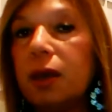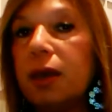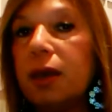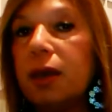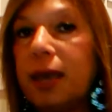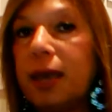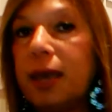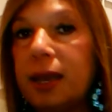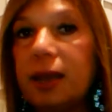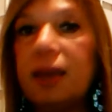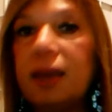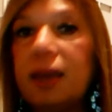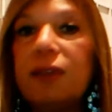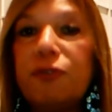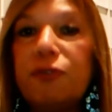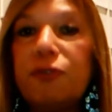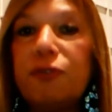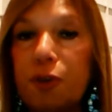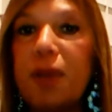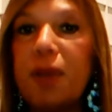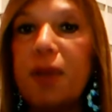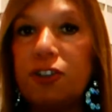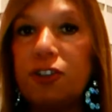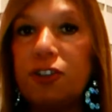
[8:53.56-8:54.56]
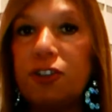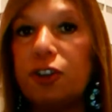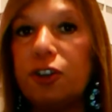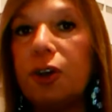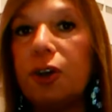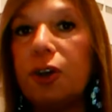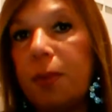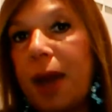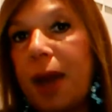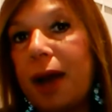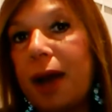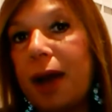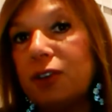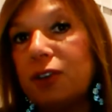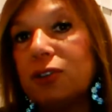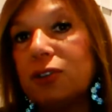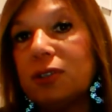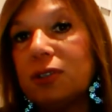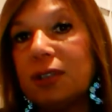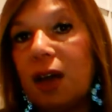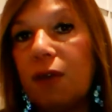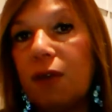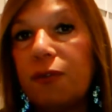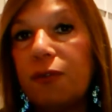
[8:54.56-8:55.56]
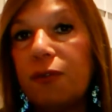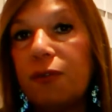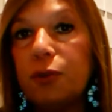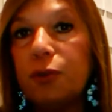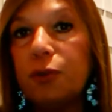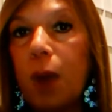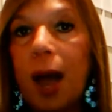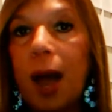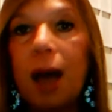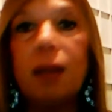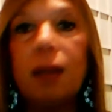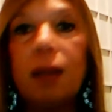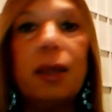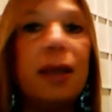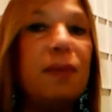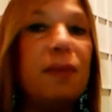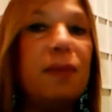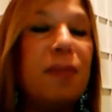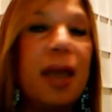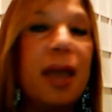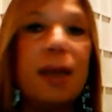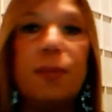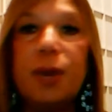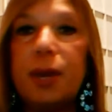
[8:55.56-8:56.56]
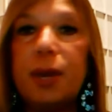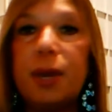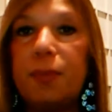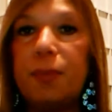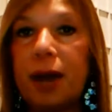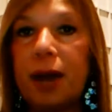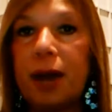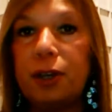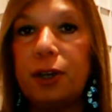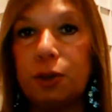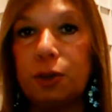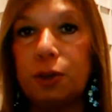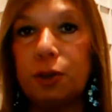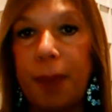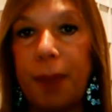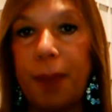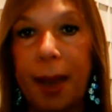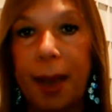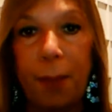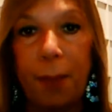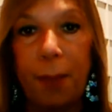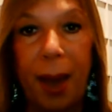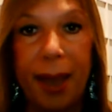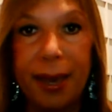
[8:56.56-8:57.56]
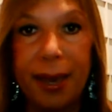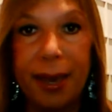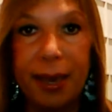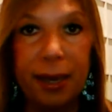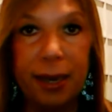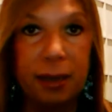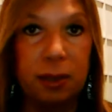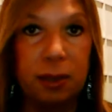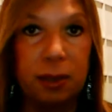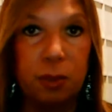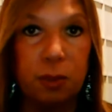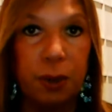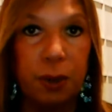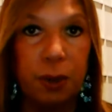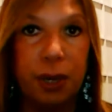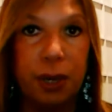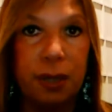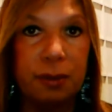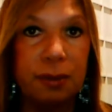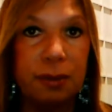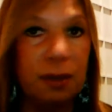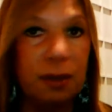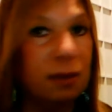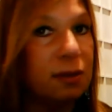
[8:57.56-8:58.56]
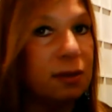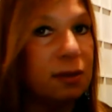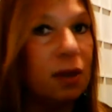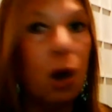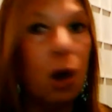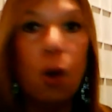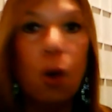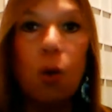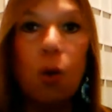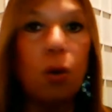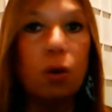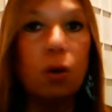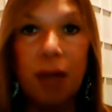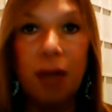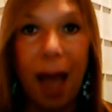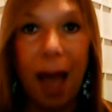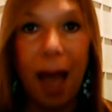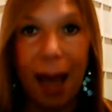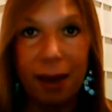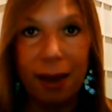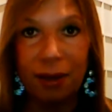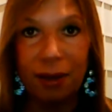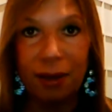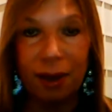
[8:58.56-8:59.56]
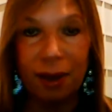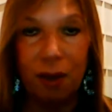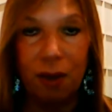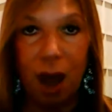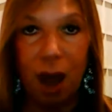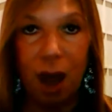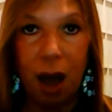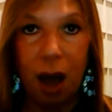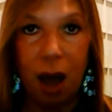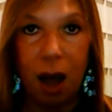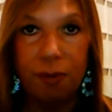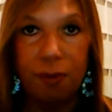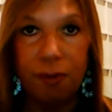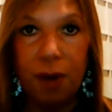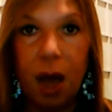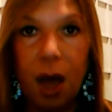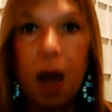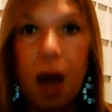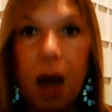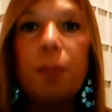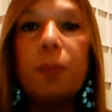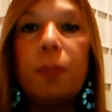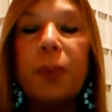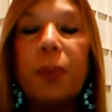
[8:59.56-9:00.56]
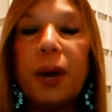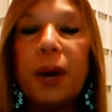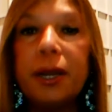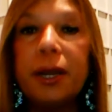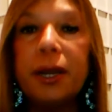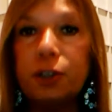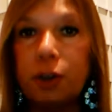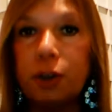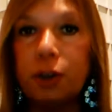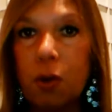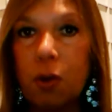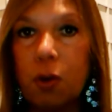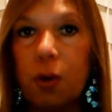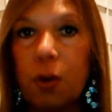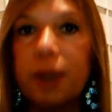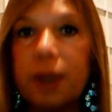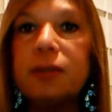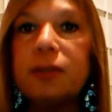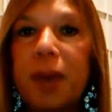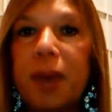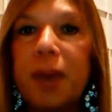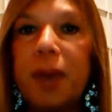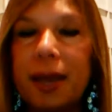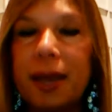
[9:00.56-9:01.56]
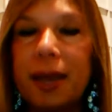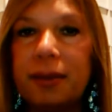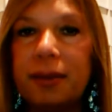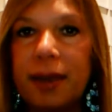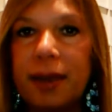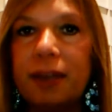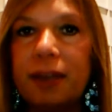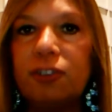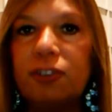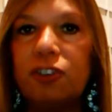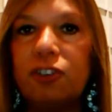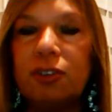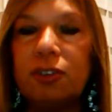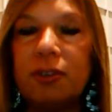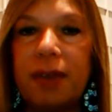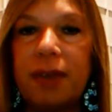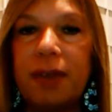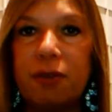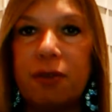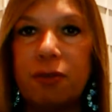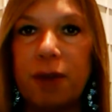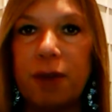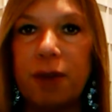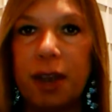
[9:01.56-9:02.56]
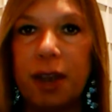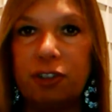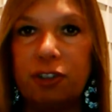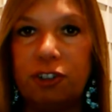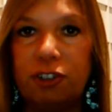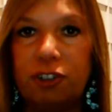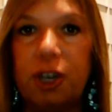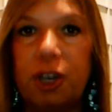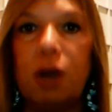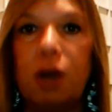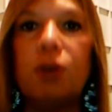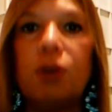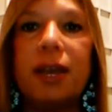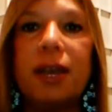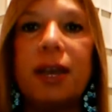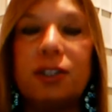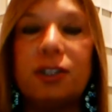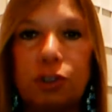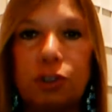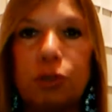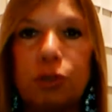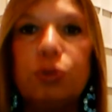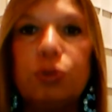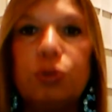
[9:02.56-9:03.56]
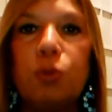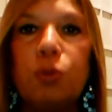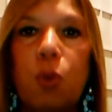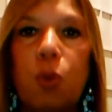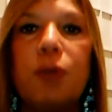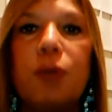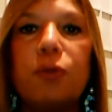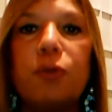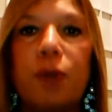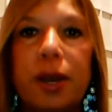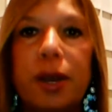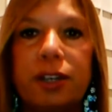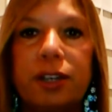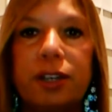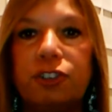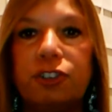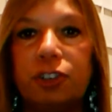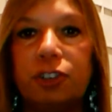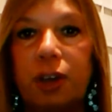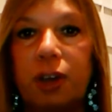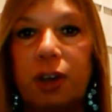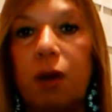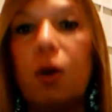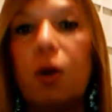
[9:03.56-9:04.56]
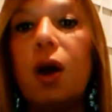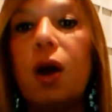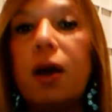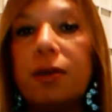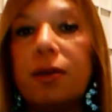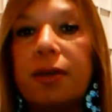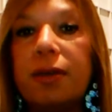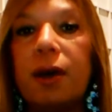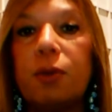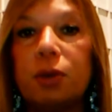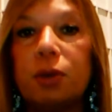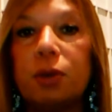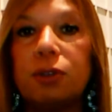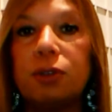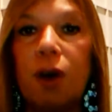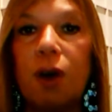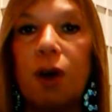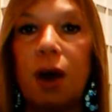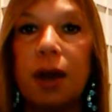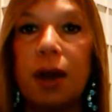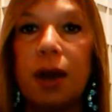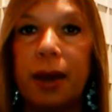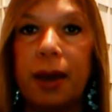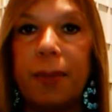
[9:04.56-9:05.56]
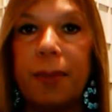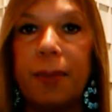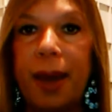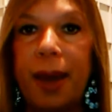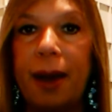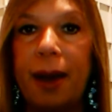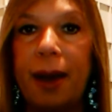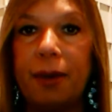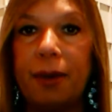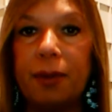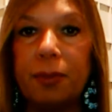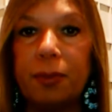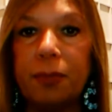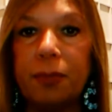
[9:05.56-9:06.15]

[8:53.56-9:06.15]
in information about yourself as well, and maybe about your biking experiences or lack thereof. But you're going pay attention to that ratio, that 2-to-1 ratio that we're talking about.